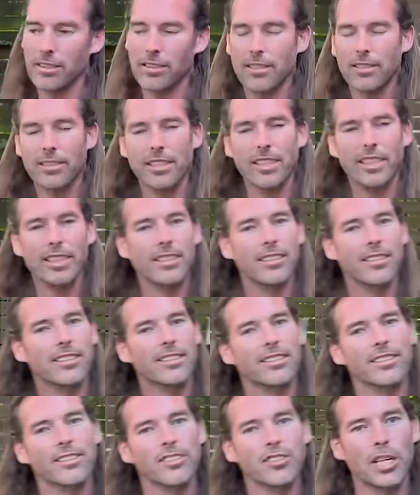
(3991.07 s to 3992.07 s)

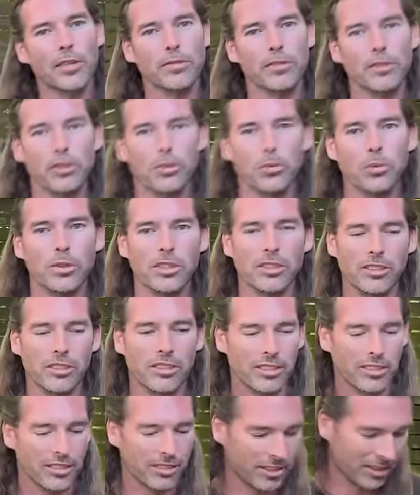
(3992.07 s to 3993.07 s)
seeds and traveled the
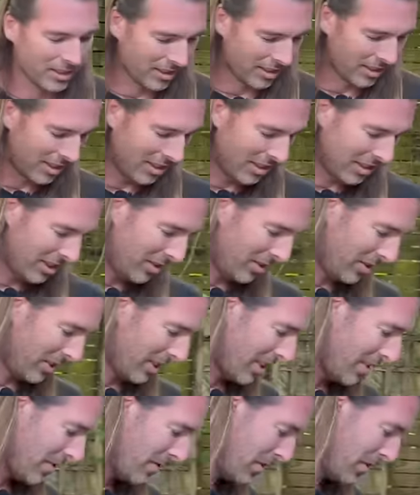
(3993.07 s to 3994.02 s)
world, and he was kind of